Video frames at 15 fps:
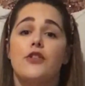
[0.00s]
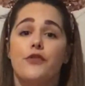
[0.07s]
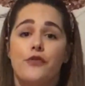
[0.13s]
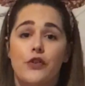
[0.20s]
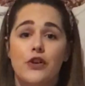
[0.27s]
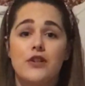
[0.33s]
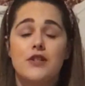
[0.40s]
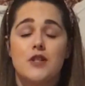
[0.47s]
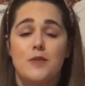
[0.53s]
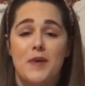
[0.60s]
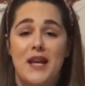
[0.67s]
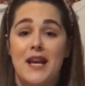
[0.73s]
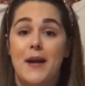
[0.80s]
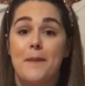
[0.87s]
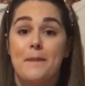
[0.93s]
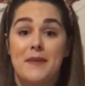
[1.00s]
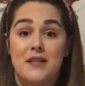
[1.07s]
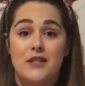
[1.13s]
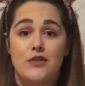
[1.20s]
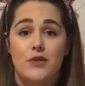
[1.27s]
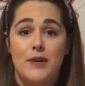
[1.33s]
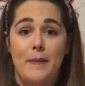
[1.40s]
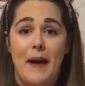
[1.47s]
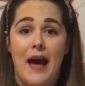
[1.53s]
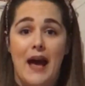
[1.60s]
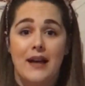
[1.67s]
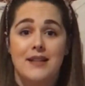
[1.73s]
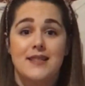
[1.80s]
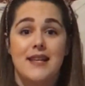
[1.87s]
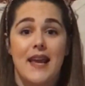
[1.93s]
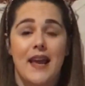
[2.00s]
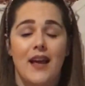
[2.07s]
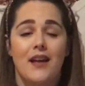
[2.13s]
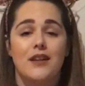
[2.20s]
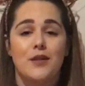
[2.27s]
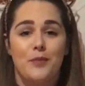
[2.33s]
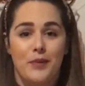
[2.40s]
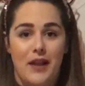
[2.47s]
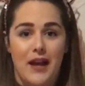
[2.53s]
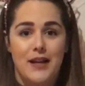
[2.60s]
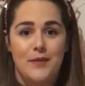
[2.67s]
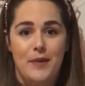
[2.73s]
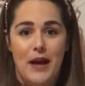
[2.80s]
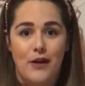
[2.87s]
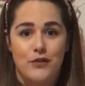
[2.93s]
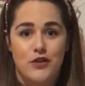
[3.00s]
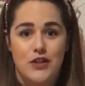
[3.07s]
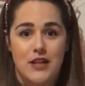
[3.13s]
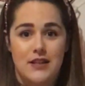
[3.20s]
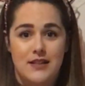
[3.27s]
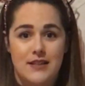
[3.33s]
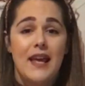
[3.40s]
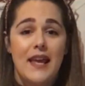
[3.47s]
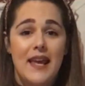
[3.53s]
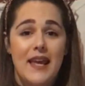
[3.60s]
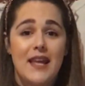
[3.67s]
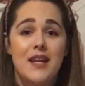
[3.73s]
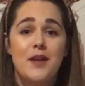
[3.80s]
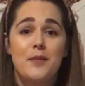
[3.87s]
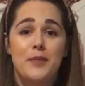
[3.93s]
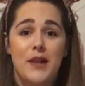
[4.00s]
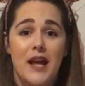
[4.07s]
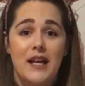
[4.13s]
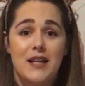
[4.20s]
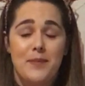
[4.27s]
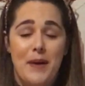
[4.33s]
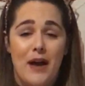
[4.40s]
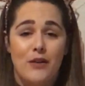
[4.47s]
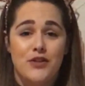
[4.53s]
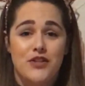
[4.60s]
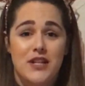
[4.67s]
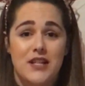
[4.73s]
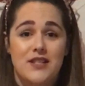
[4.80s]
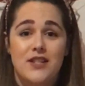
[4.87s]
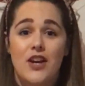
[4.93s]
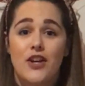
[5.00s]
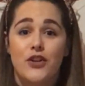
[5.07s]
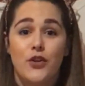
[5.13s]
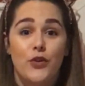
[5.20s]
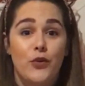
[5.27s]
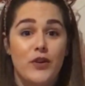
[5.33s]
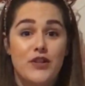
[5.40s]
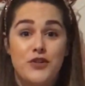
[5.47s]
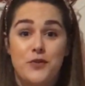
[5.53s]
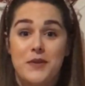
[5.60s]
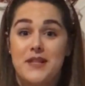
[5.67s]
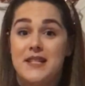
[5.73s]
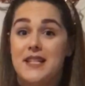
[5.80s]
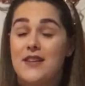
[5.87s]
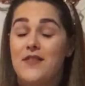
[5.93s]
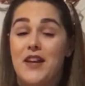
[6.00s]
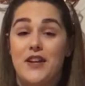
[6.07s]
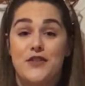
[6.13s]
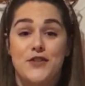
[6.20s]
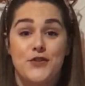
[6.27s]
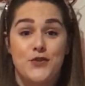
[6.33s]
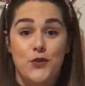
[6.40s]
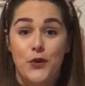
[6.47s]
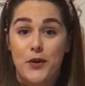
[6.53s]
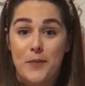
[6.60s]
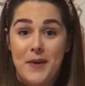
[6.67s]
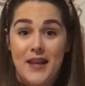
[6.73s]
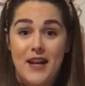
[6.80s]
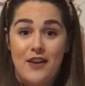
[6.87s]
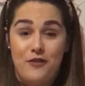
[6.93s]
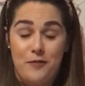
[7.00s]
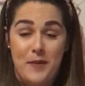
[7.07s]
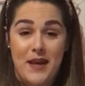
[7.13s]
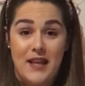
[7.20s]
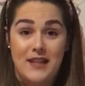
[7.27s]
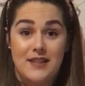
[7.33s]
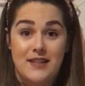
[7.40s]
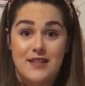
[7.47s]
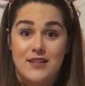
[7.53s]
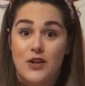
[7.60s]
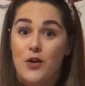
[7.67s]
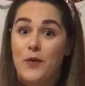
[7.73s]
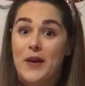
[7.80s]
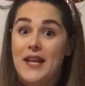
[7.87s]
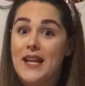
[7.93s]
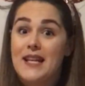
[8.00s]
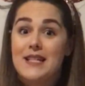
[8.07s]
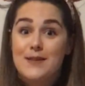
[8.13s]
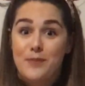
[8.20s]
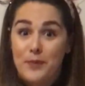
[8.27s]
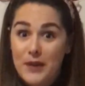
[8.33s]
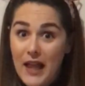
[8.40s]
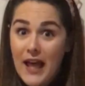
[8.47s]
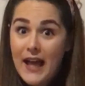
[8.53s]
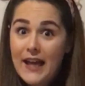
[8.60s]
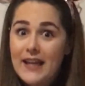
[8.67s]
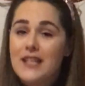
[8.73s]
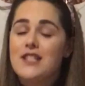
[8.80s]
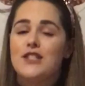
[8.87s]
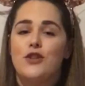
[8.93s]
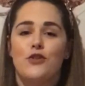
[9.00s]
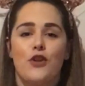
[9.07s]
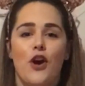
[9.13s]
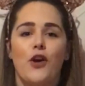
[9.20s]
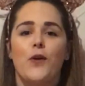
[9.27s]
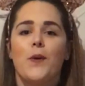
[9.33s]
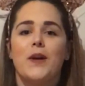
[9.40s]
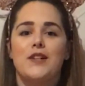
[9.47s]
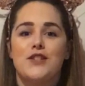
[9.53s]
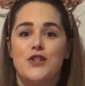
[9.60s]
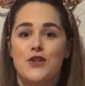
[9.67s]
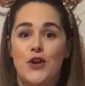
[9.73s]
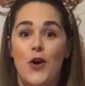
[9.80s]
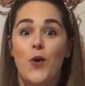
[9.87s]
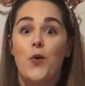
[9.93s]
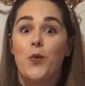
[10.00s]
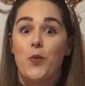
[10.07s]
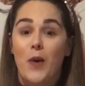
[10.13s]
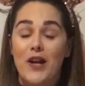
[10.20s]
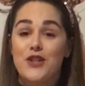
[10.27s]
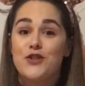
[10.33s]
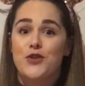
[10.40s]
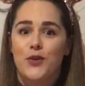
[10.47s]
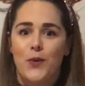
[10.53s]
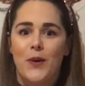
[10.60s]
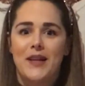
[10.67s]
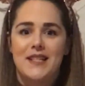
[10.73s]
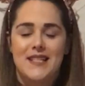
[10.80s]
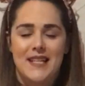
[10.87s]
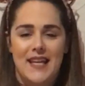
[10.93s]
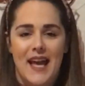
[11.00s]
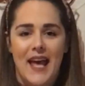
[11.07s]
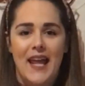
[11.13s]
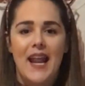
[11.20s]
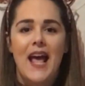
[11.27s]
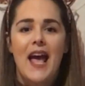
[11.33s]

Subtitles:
The first being mystery packs and blind pouches. In blind pouches, you're going to receive an assortment of pins. So it is blind, you're not going to know what you're going to get.